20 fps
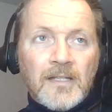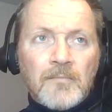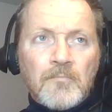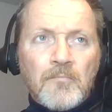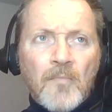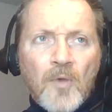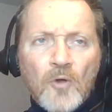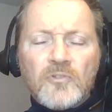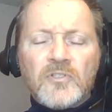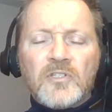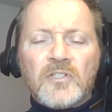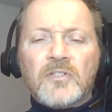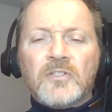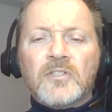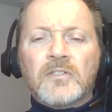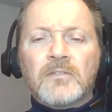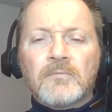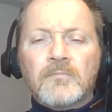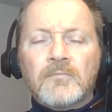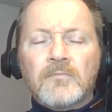
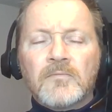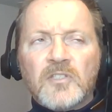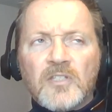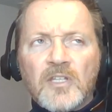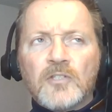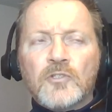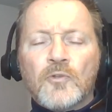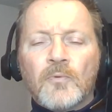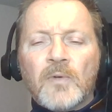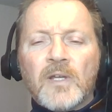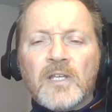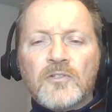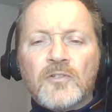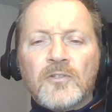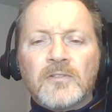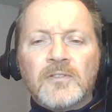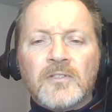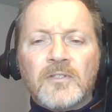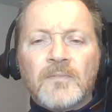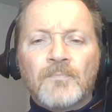most
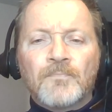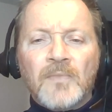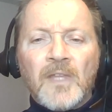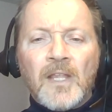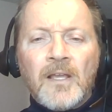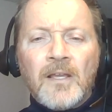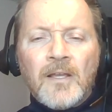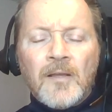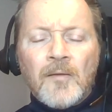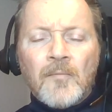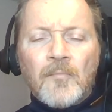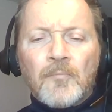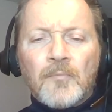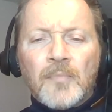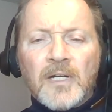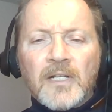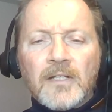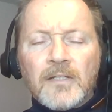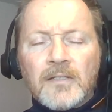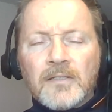situations.
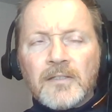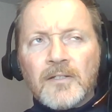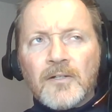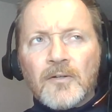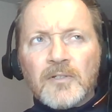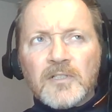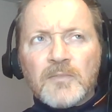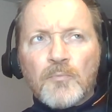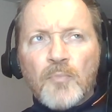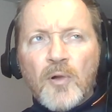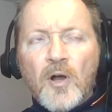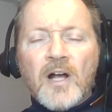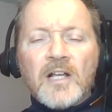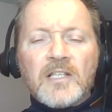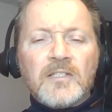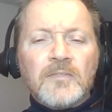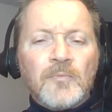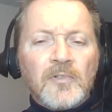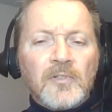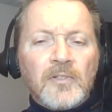But it, you know, it's
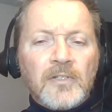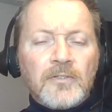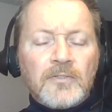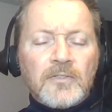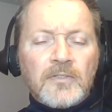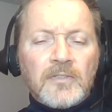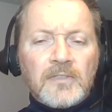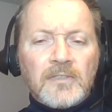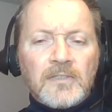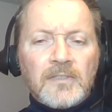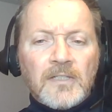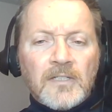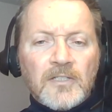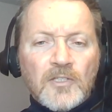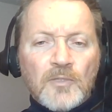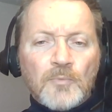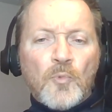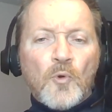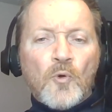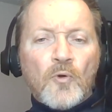possible there's a, a
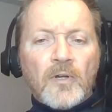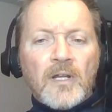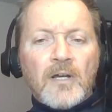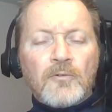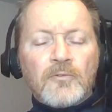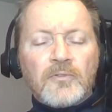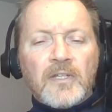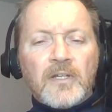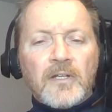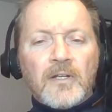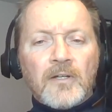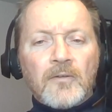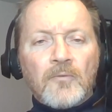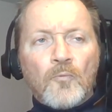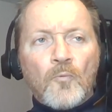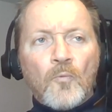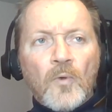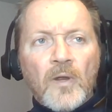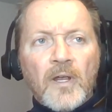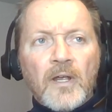sport out there
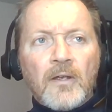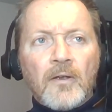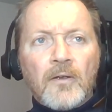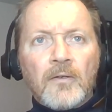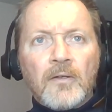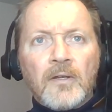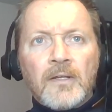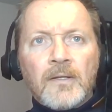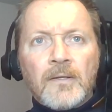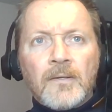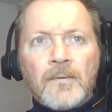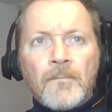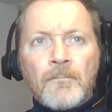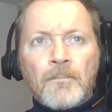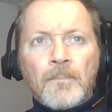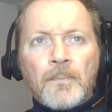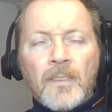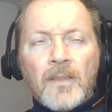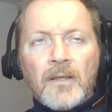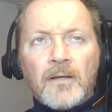where
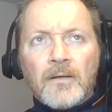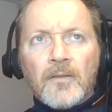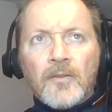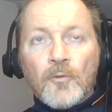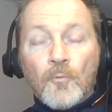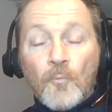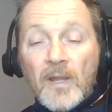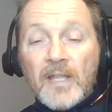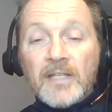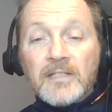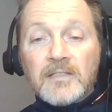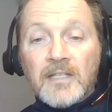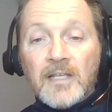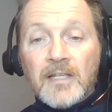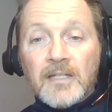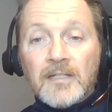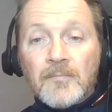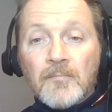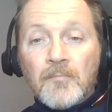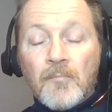uh, the weight
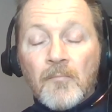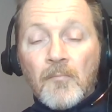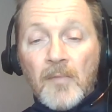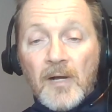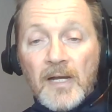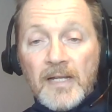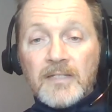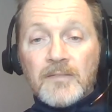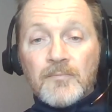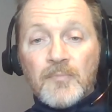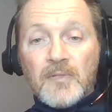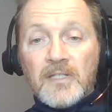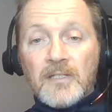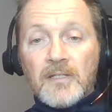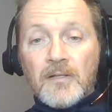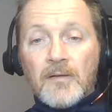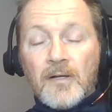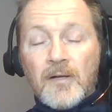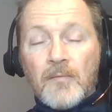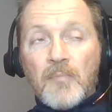gain might be
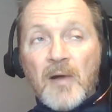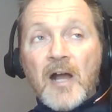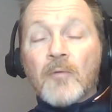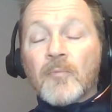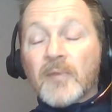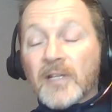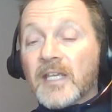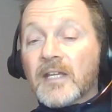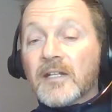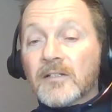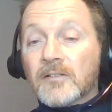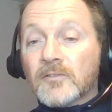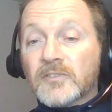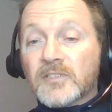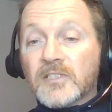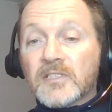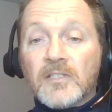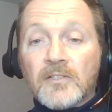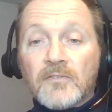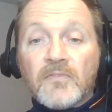a, a biomechanical
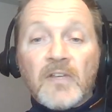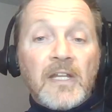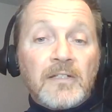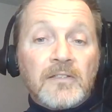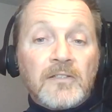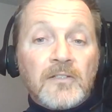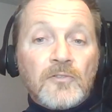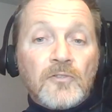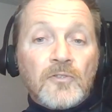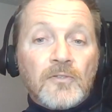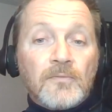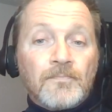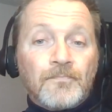disadvantage.